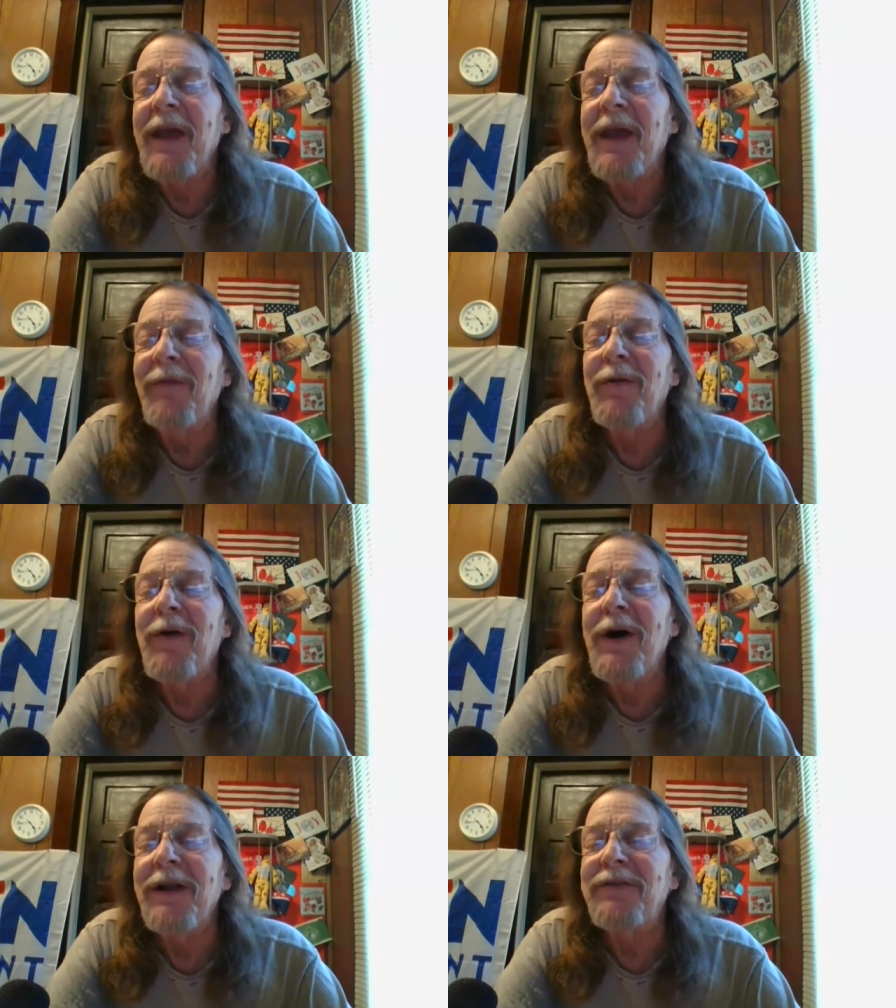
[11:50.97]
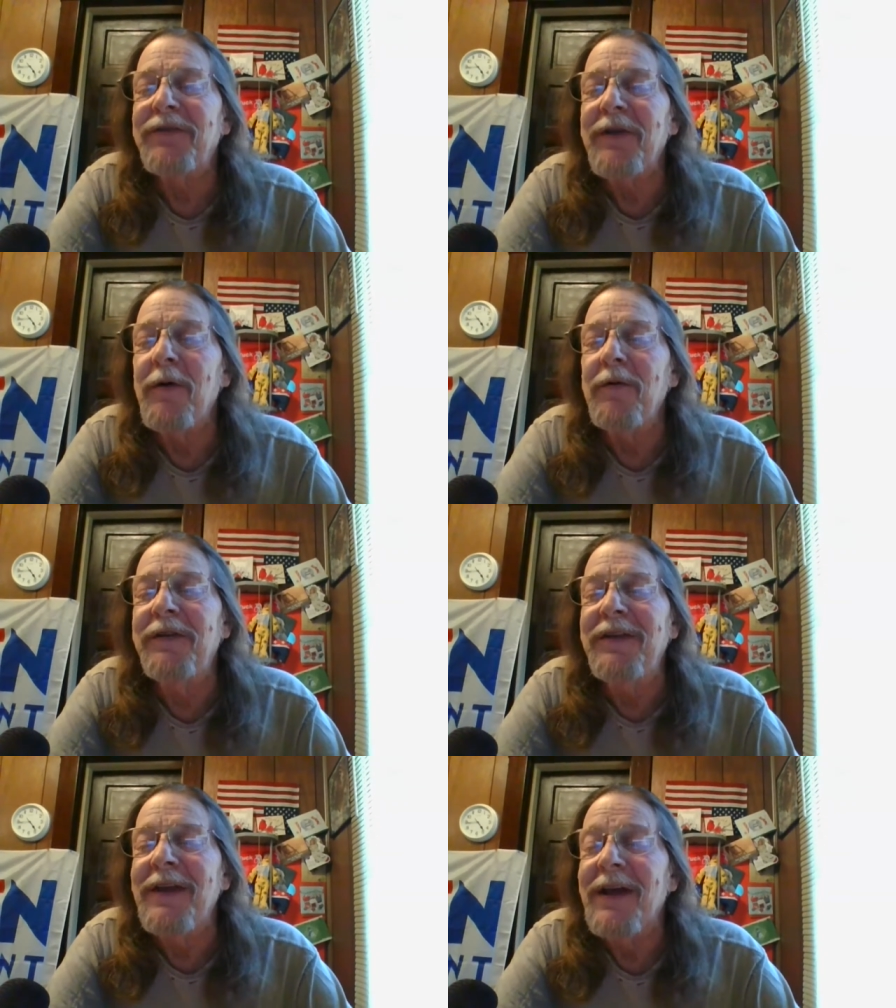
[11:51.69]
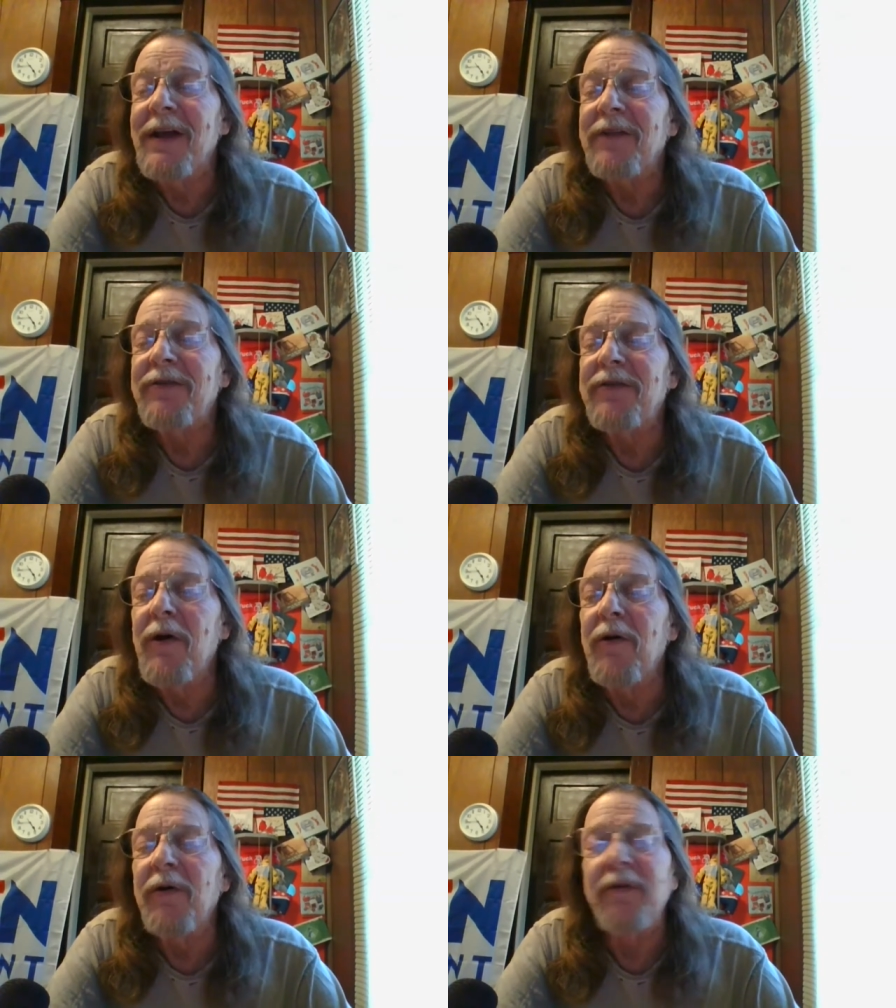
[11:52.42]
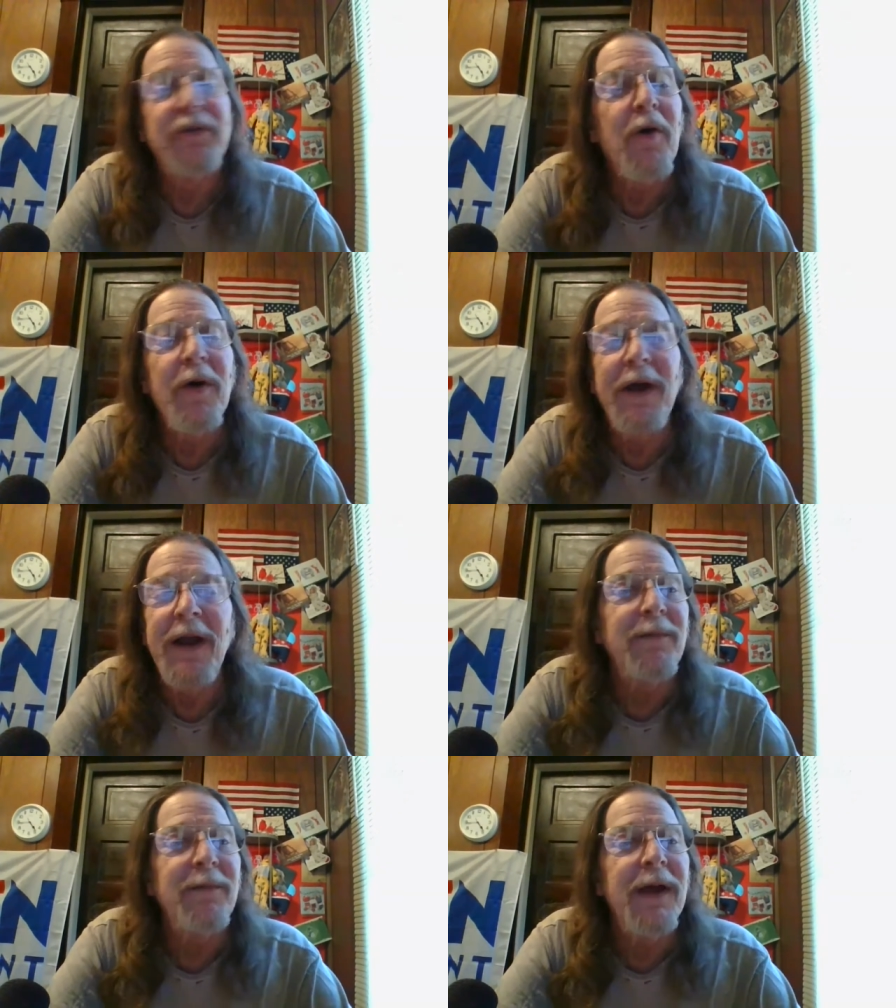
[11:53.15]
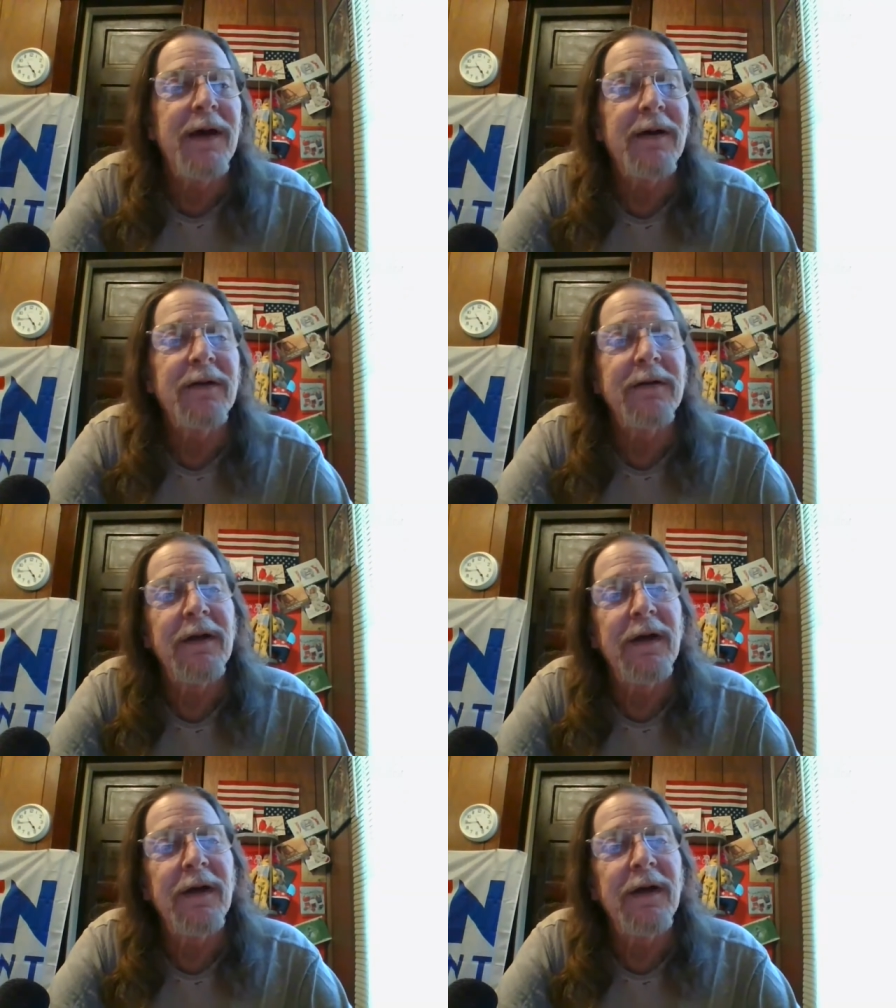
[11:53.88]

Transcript: Everyone showing up now.